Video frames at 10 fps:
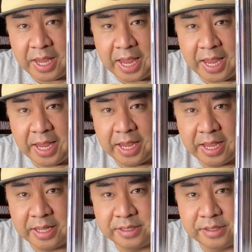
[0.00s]

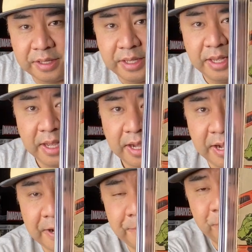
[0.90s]
and
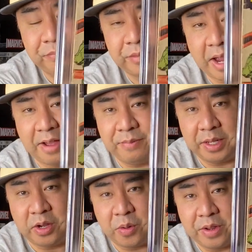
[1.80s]
I've
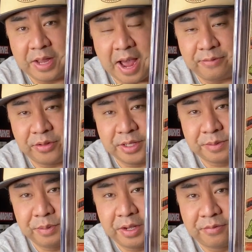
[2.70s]
been going after this
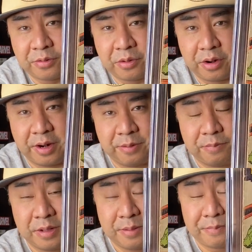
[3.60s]
book for
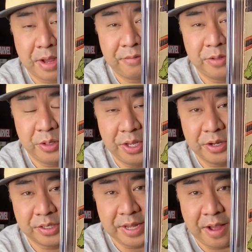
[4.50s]
about a few
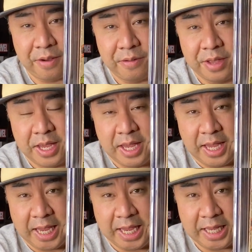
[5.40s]
years now.
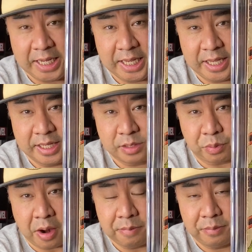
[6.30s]
It is
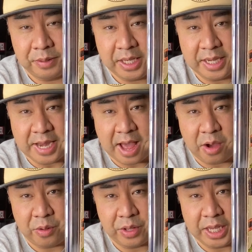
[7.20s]
probably
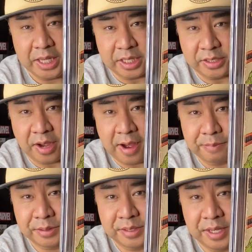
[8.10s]
now in the
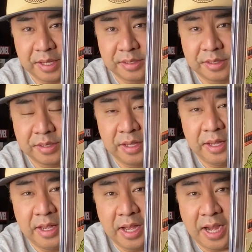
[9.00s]
top 6
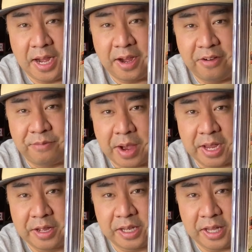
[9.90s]
of my
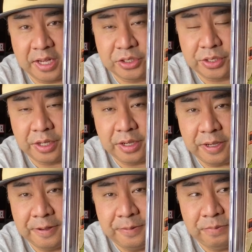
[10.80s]
collection,
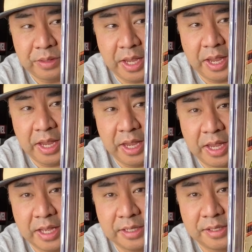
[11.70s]

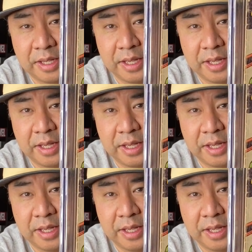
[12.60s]
and